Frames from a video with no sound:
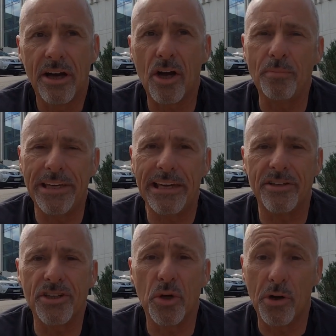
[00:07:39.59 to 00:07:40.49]
A couple of
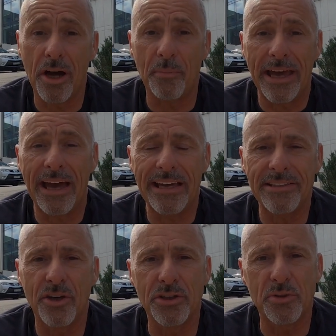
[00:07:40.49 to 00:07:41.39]
years ago I got my
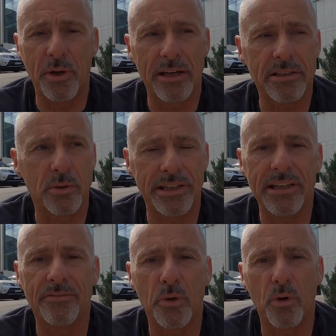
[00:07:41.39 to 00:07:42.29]
eyes done as well, so I didn't
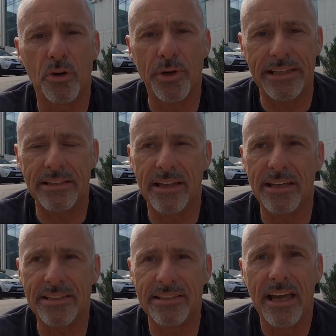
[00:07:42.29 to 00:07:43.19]
have to wear reading
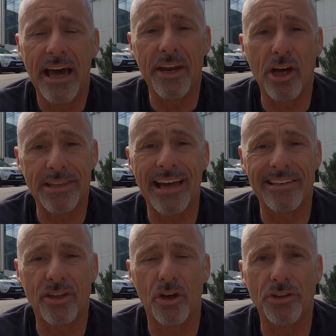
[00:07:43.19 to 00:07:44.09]
glasses, and I got
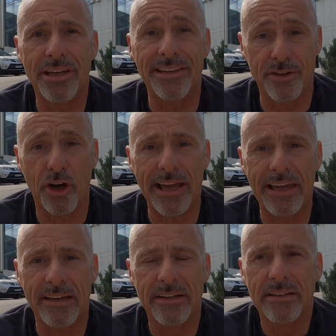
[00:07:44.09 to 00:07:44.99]
that done in
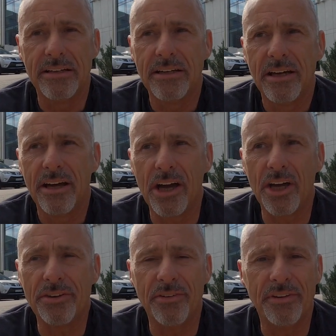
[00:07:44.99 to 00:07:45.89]
Turkey. I
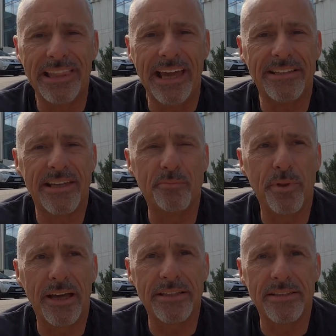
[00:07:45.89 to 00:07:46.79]
got lens
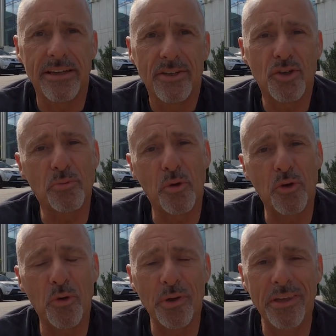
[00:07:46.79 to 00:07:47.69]
implants, so I'm going
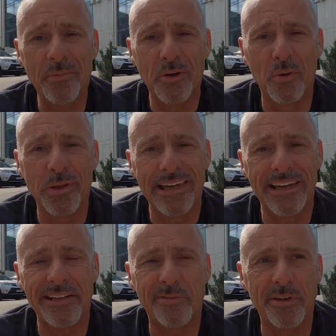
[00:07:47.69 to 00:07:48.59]
to go into my old
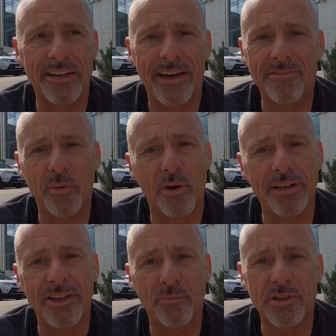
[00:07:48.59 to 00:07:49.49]
age with not having to
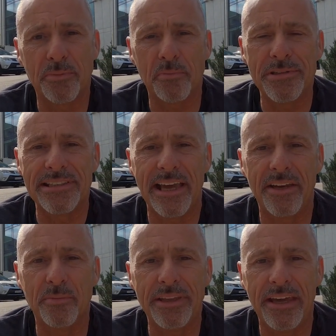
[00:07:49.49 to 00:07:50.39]
worry too much about my
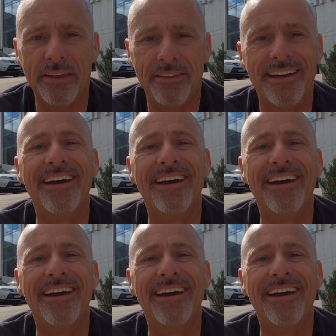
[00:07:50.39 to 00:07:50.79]
sight or my teeth.